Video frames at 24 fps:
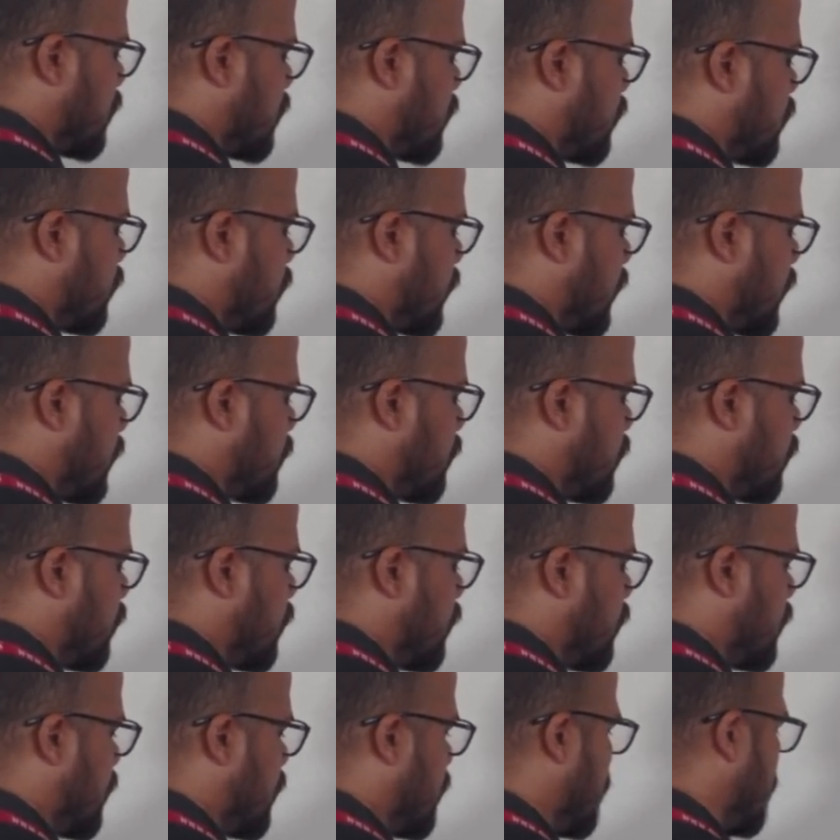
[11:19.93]
12 volt,
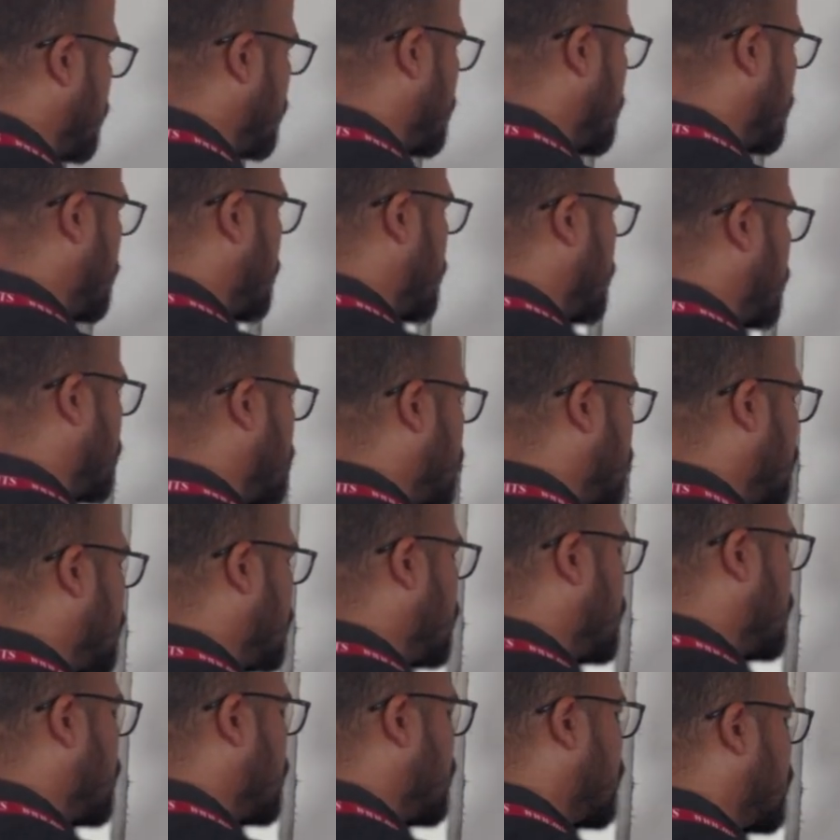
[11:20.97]

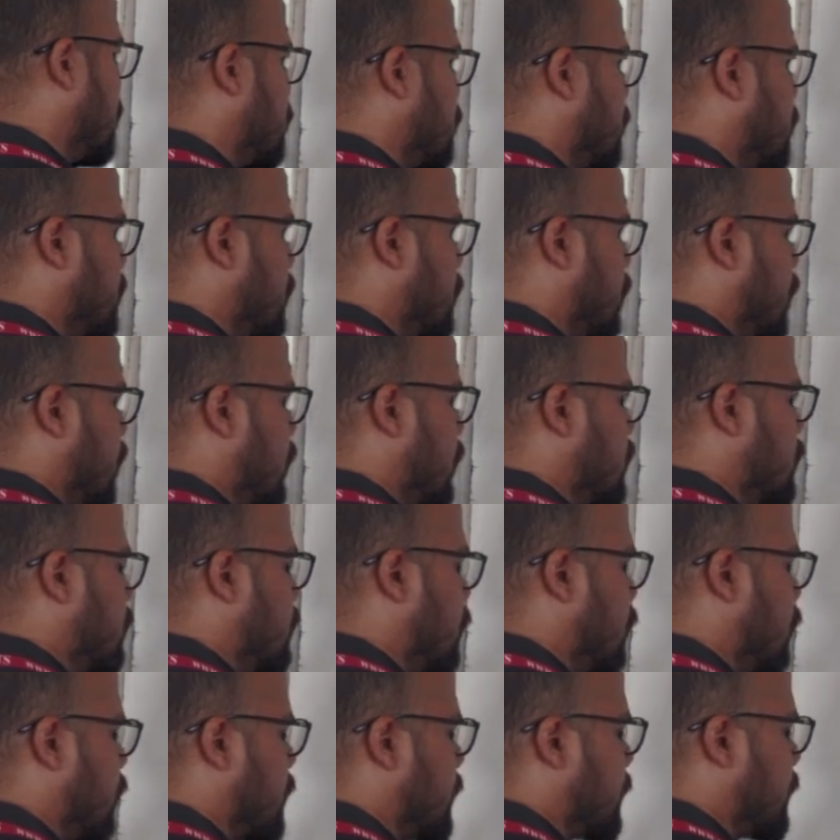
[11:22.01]
and some current is
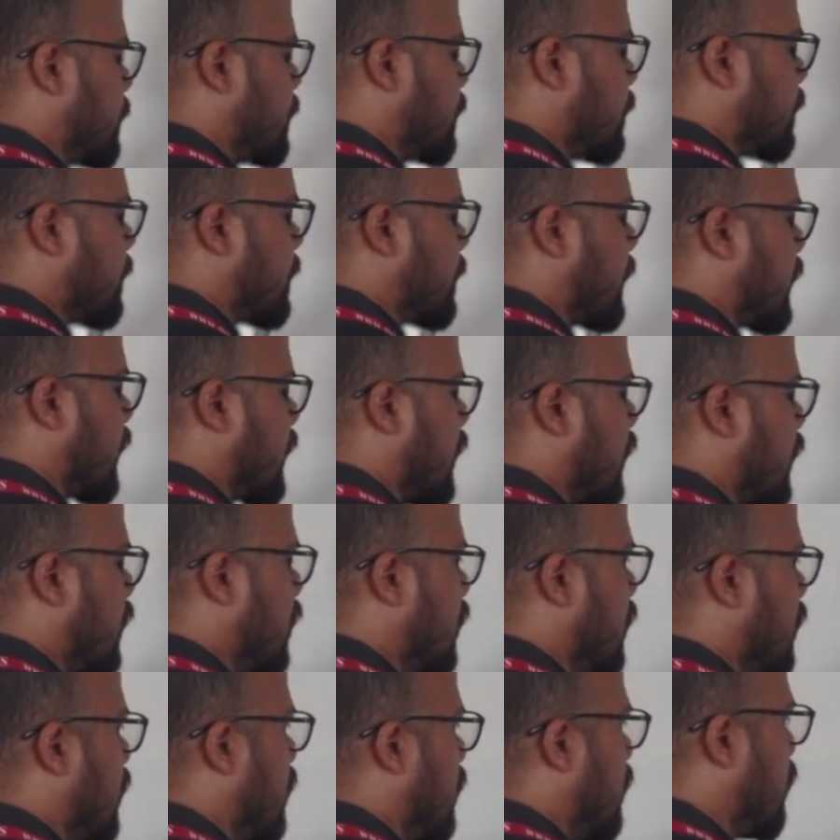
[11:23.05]
flowing.
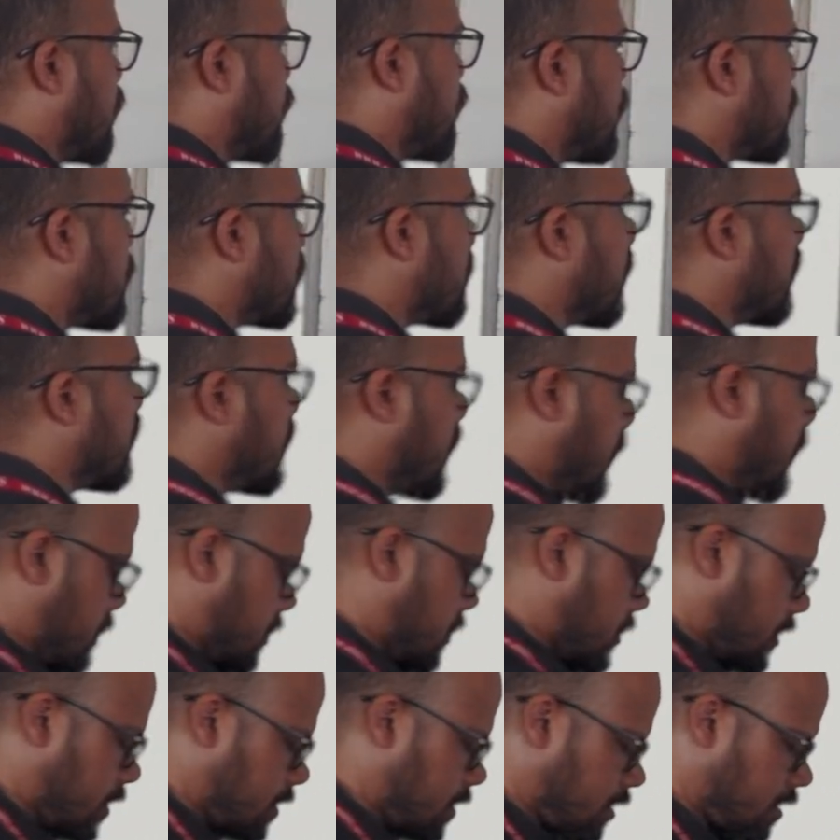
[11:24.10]
Now question is
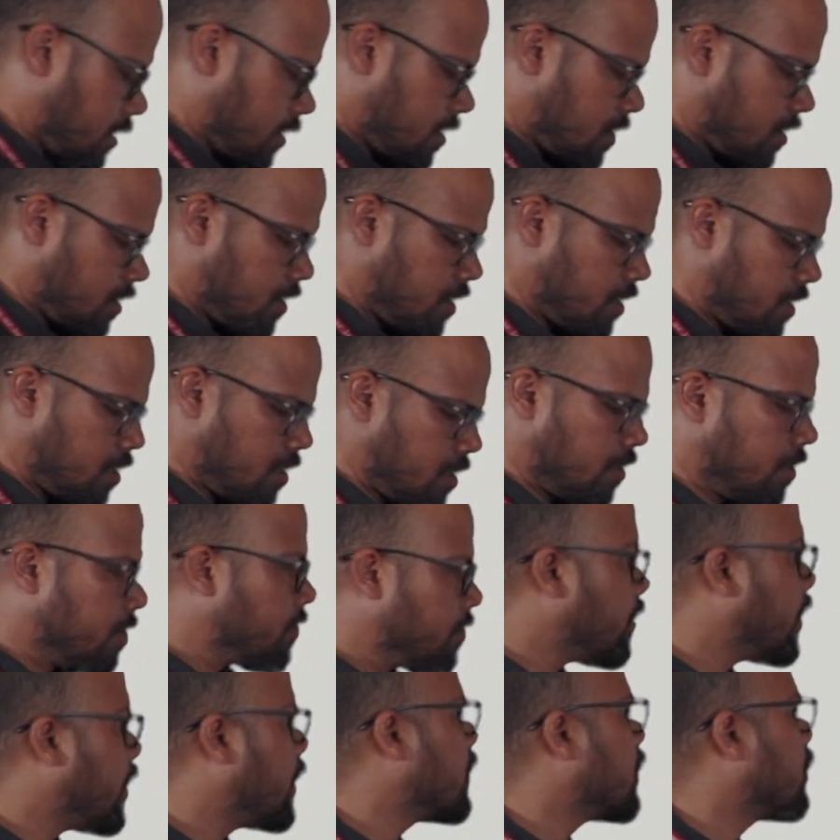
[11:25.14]
asking,
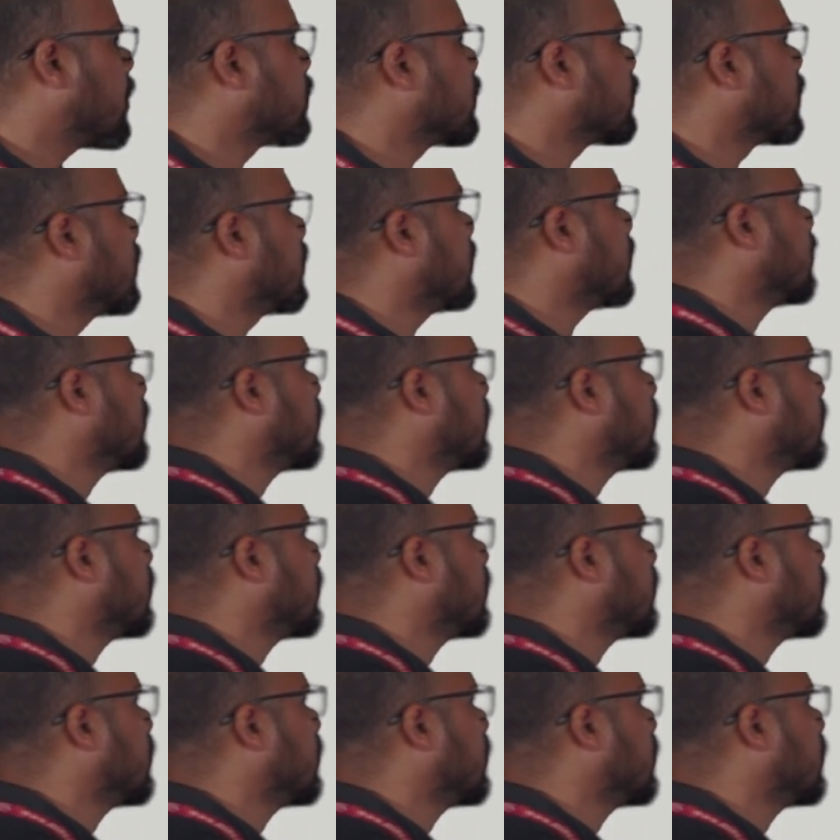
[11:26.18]
find out the